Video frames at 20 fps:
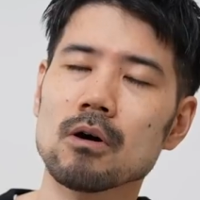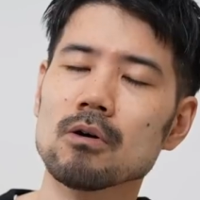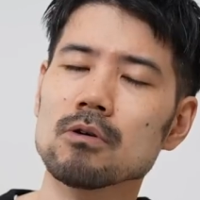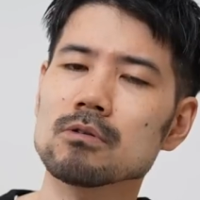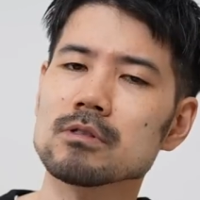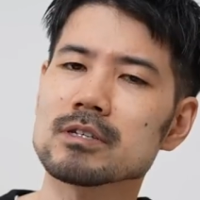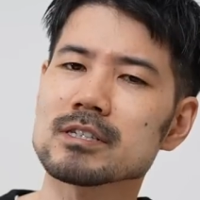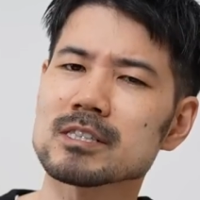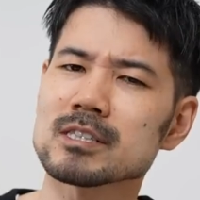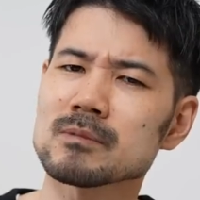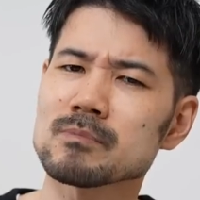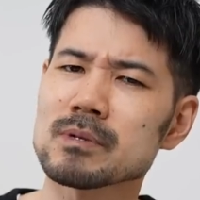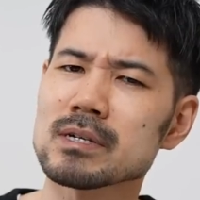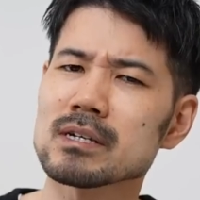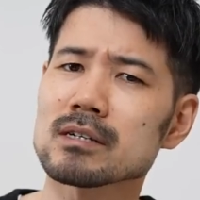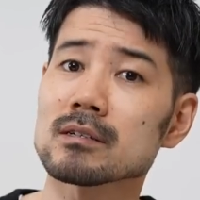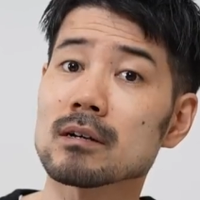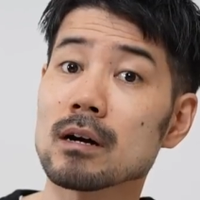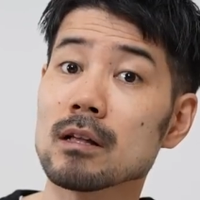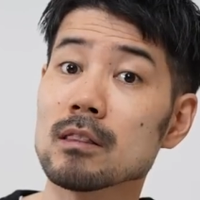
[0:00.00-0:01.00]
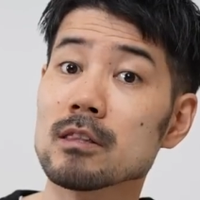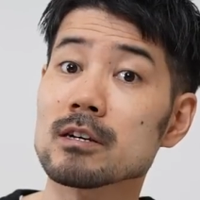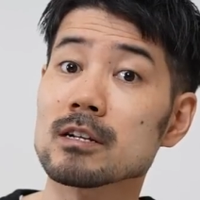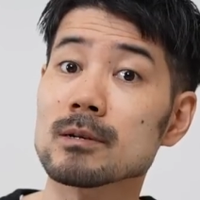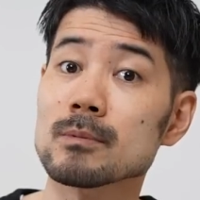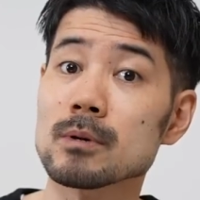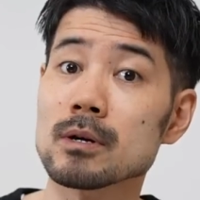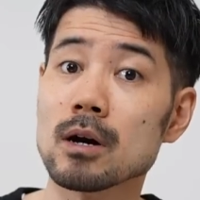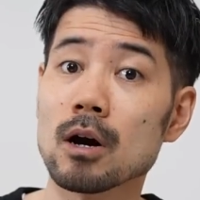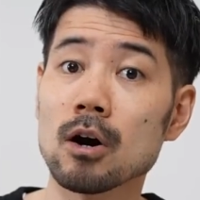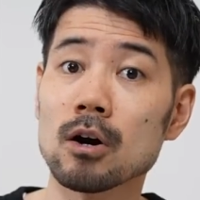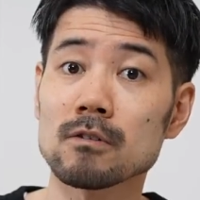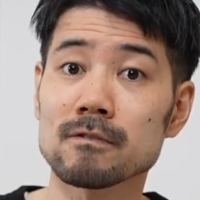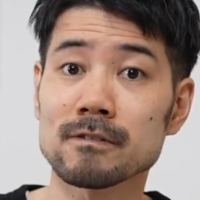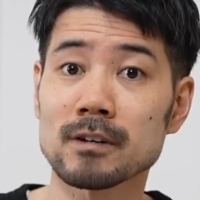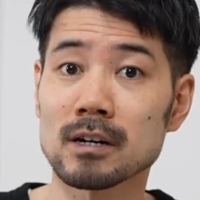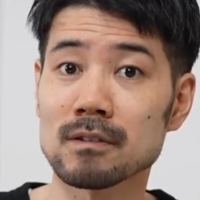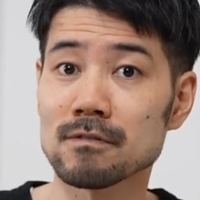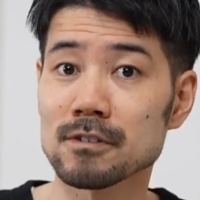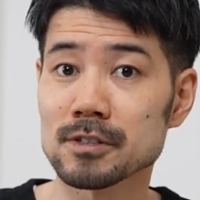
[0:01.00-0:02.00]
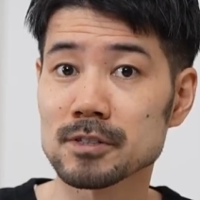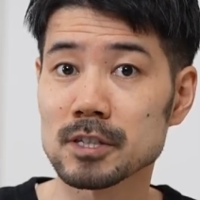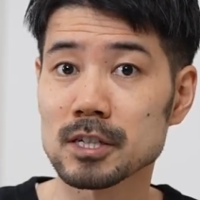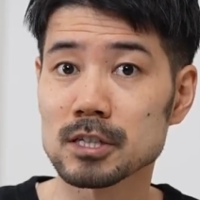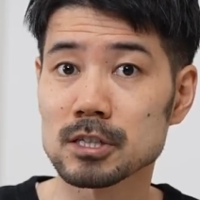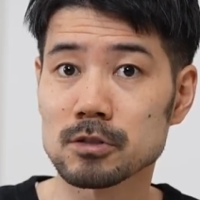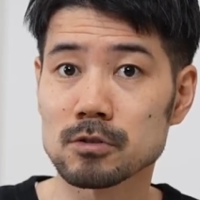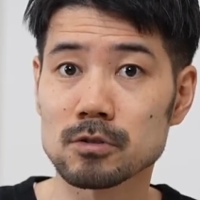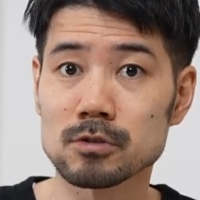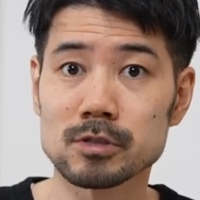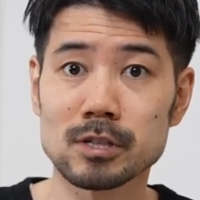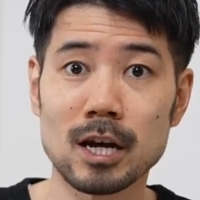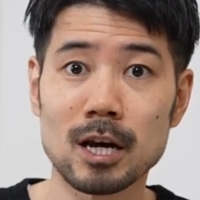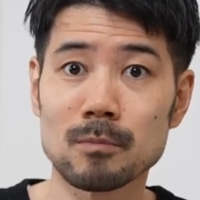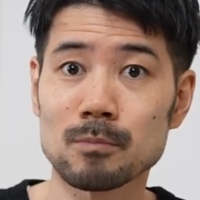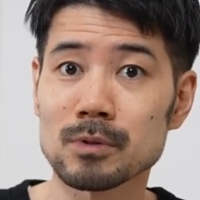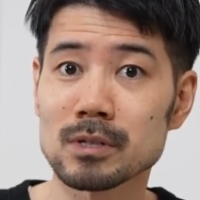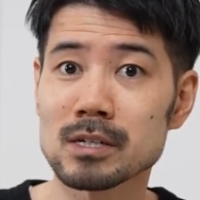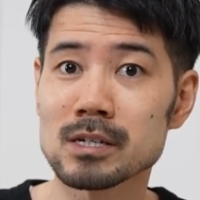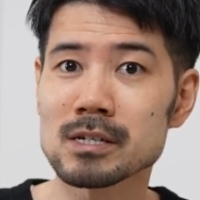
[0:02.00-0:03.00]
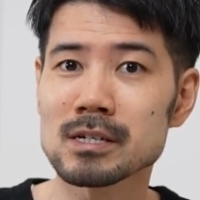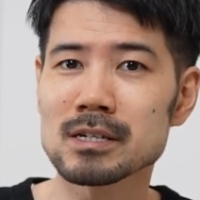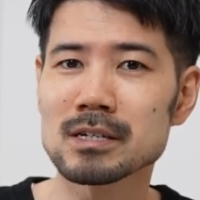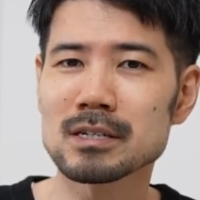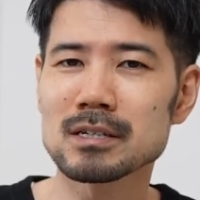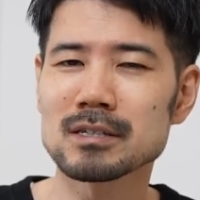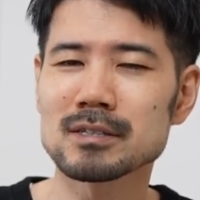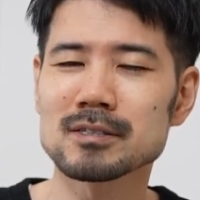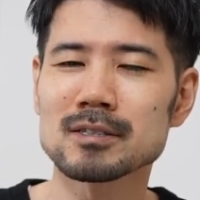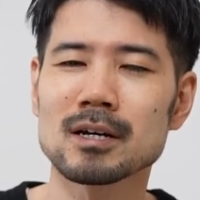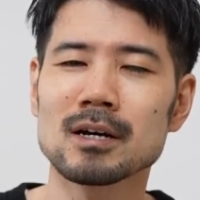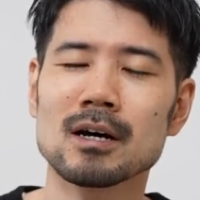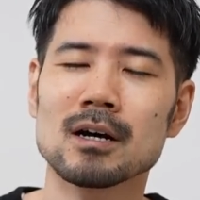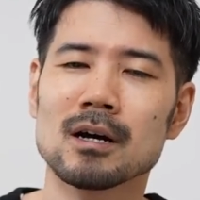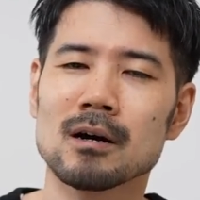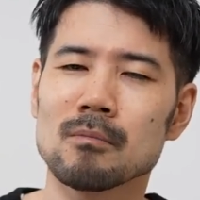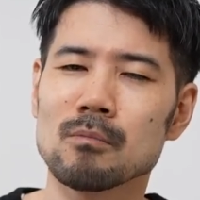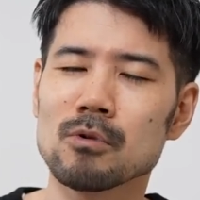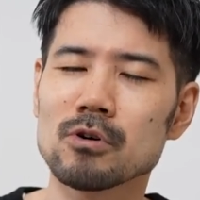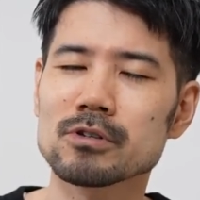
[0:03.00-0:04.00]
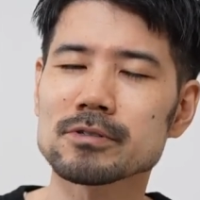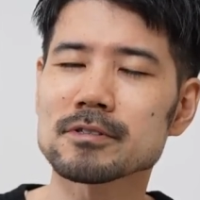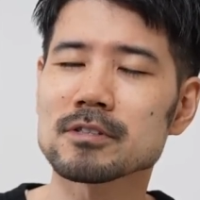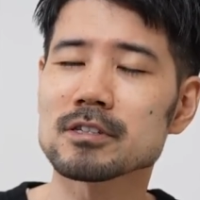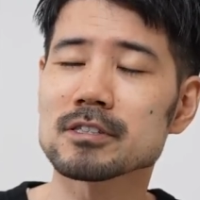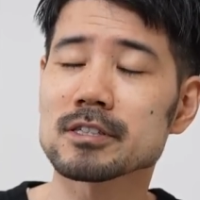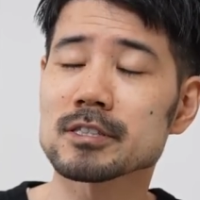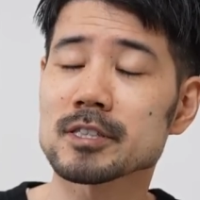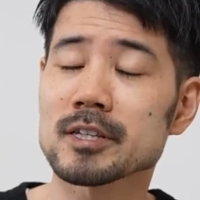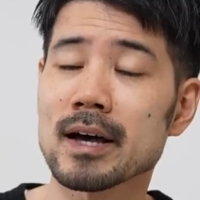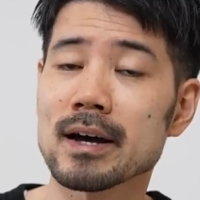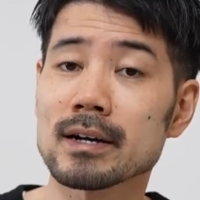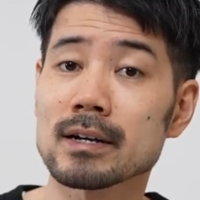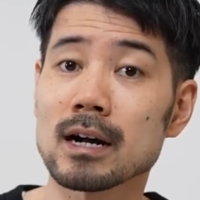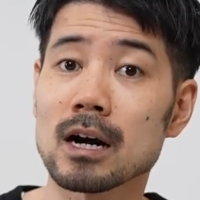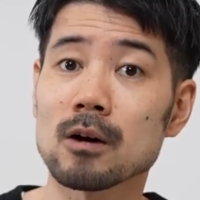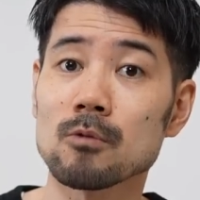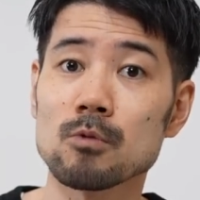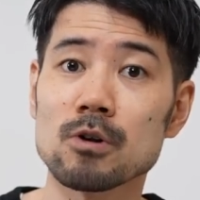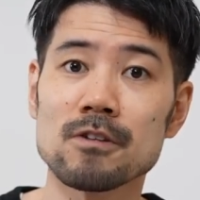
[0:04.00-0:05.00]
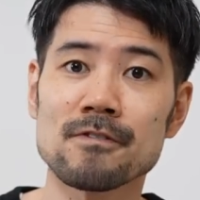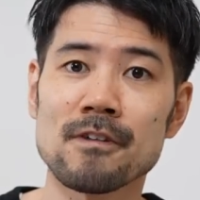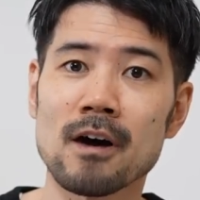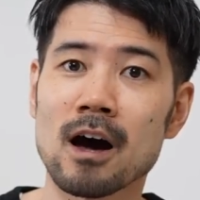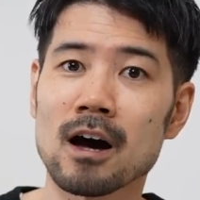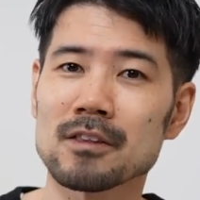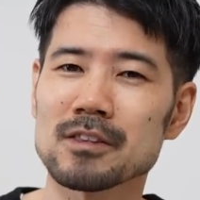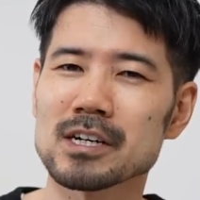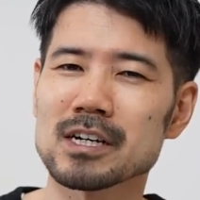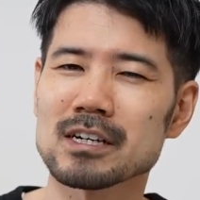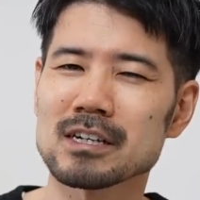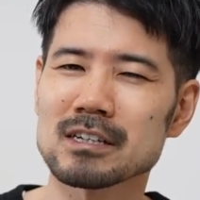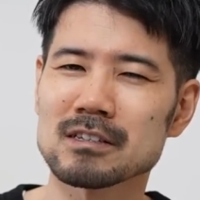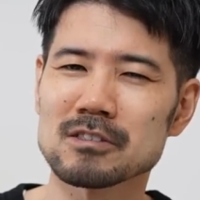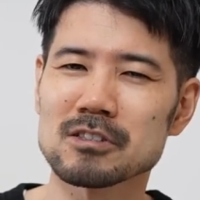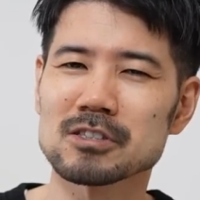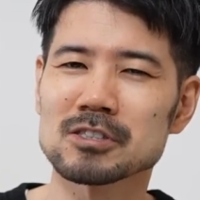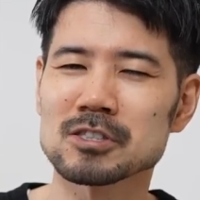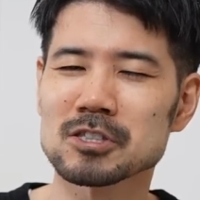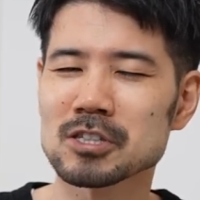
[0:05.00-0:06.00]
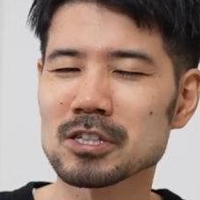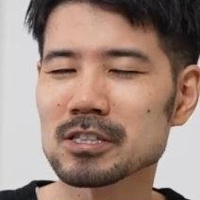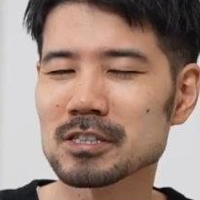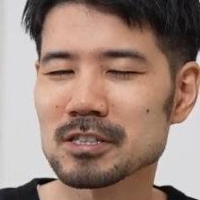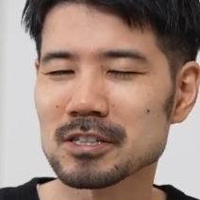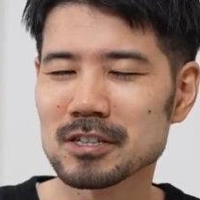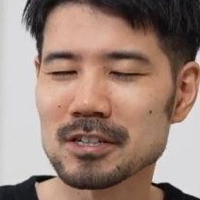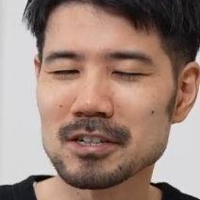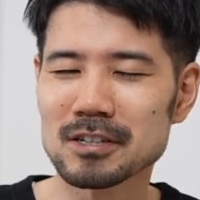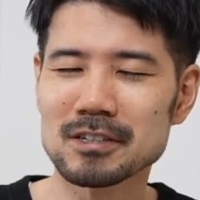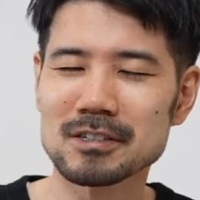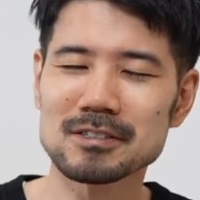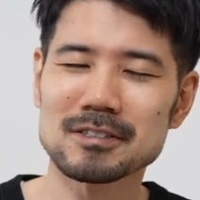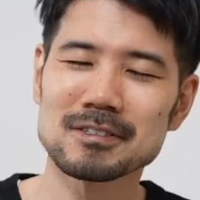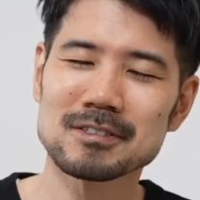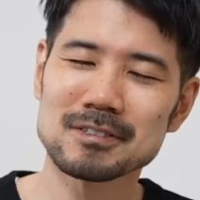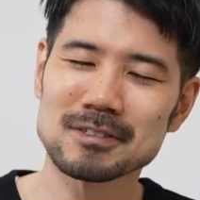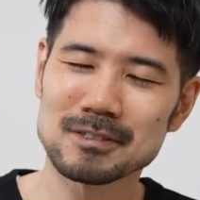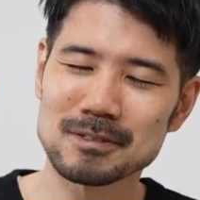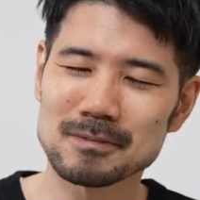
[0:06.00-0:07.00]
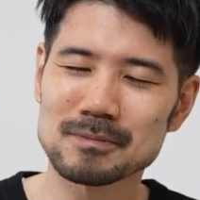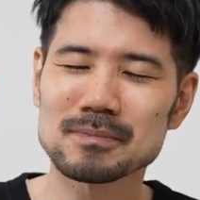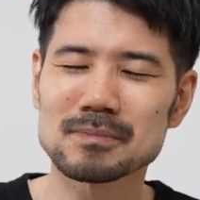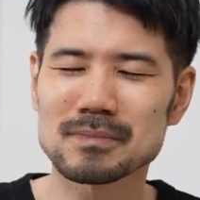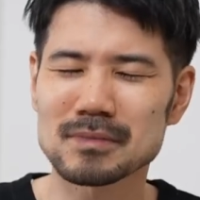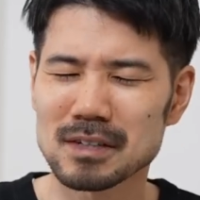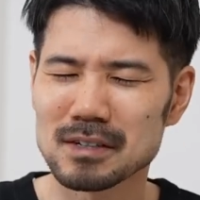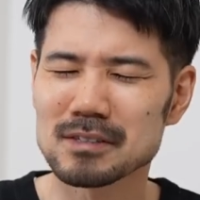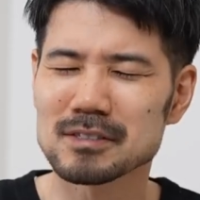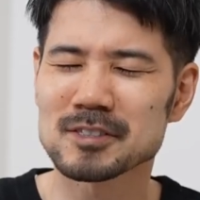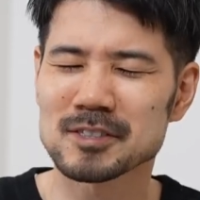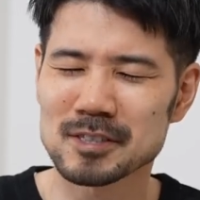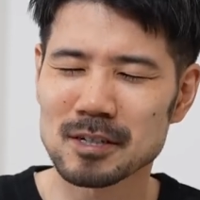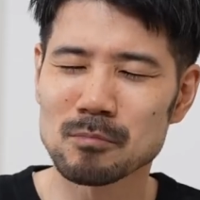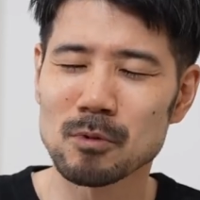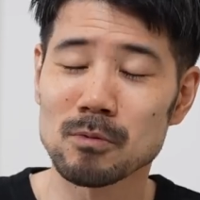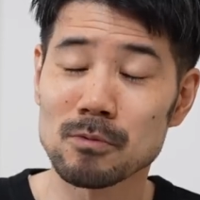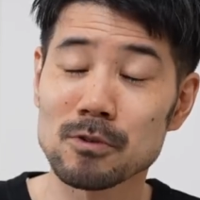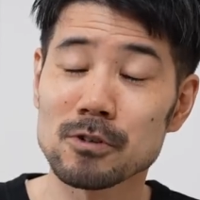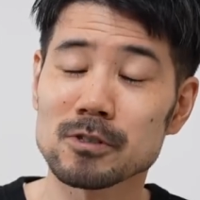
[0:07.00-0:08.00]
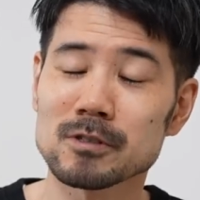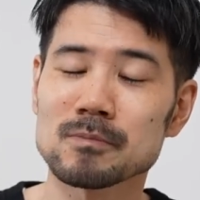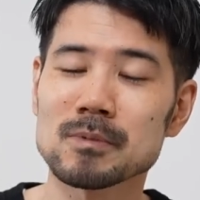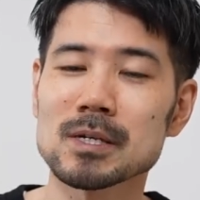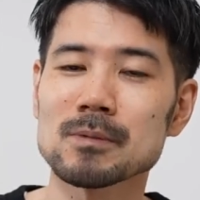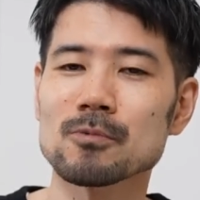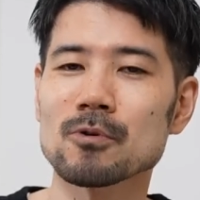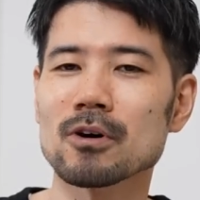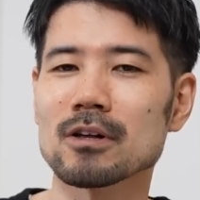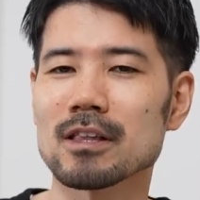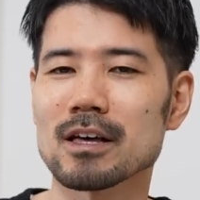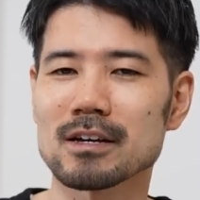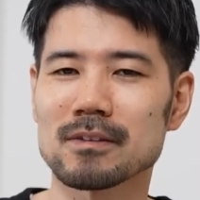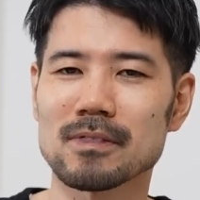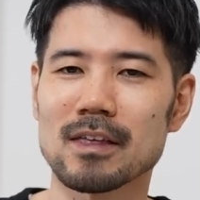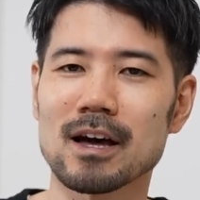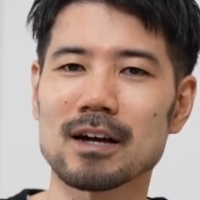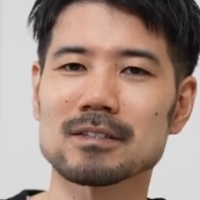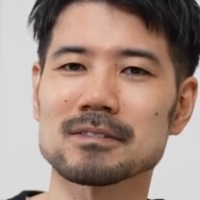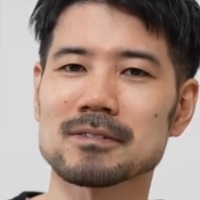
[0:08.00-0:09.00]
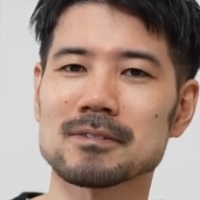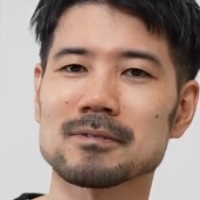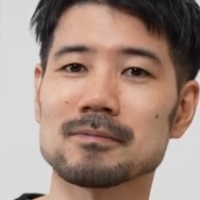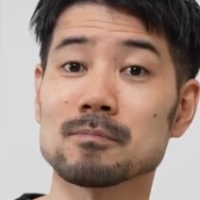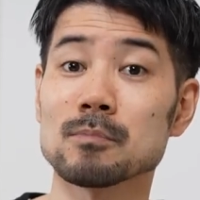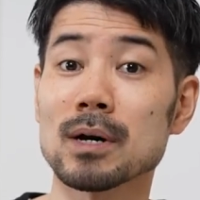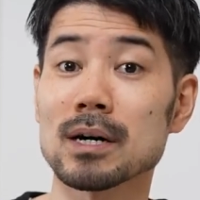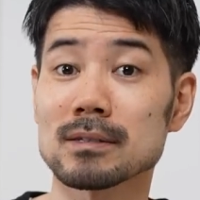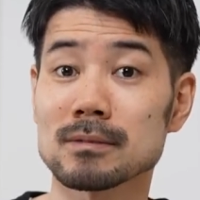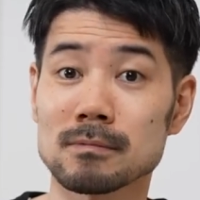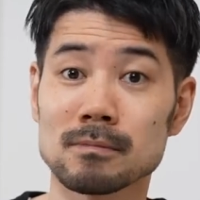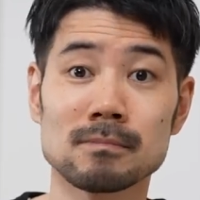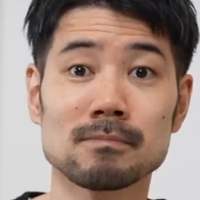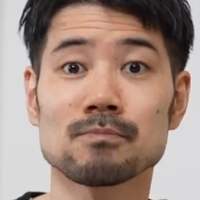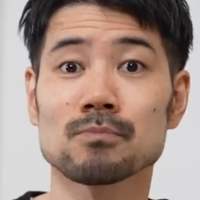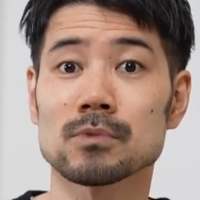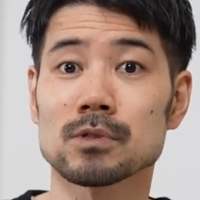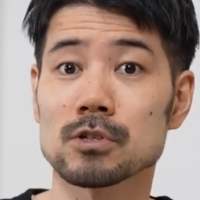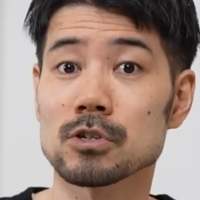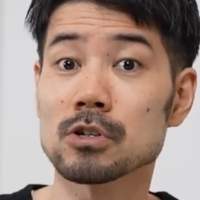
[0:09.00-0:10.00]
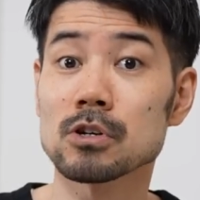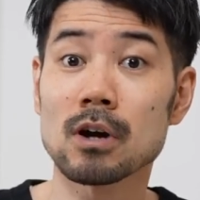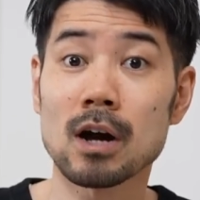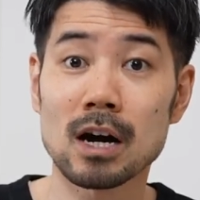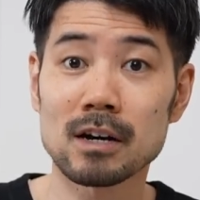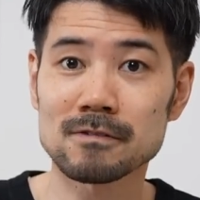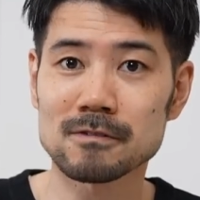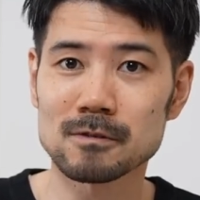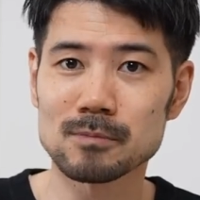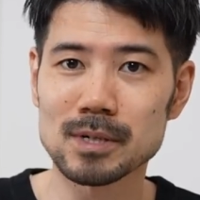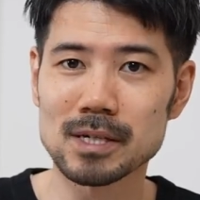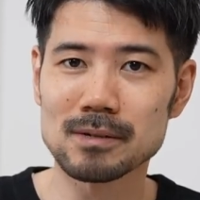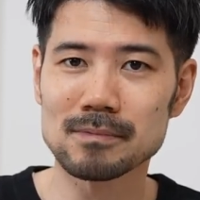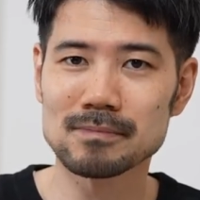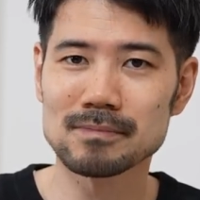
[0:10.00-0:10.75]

only speak a little bit of conversational Japanese, mostly just hang out with other English teachers. Some of those people are like that, but you don't have to be.